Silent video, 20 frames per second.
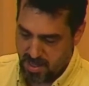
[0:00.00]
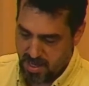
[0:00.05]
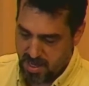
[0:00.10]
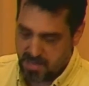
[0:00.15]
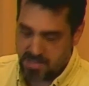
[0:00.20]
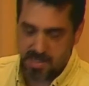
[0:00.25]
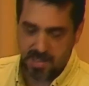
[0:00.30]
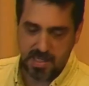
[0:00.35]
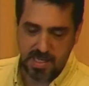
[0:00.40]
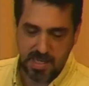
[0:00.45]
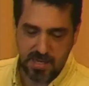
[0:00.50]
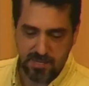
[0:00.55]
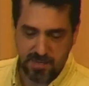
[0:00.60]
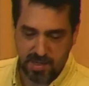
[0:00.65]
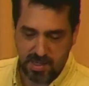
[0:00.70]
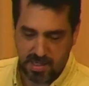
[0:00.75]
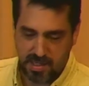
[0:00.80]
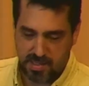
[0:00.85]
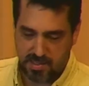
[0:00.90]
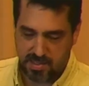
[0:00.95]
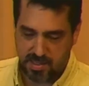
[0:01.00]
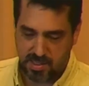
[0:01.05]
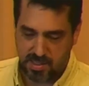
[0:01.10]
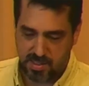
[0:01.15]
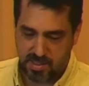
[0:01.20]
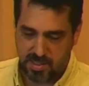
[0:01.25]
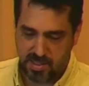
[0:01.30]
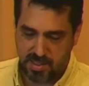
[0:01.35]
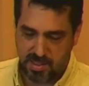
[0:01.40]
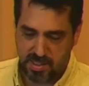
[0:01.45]
And yet, even as I
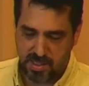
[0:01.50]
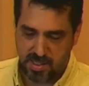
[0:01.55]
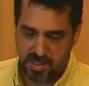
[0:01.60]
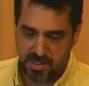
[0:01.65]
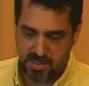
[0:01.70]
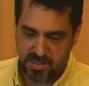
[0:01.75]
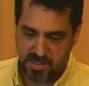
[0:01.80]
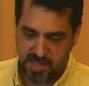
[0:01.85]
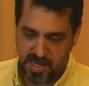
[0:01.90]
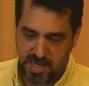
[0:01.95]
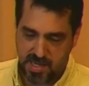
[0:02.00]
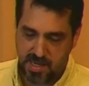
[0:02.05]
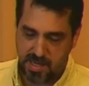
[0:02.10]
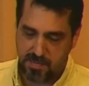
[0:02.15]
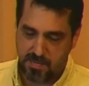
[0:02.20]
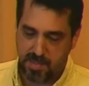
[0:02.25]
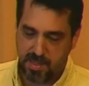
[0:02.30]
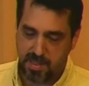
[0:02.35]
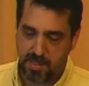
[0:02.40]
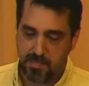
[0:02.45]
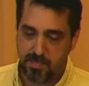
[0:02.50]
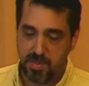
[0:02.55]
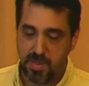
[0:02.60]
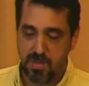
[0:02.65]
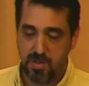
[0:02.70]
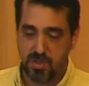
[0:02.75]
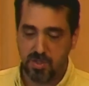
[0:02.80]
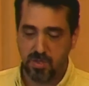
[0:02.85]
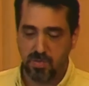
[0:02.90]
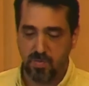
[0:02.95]
sat at my
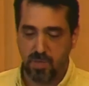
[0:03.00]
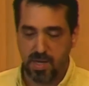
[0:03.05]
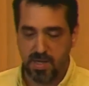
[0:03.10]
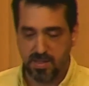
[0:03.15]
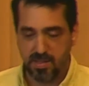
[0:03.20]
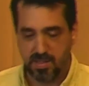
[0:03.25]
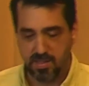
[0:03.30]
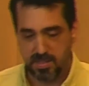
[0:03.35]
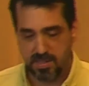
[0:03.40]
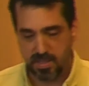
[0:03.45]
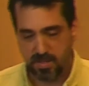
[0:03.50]
computer to write this,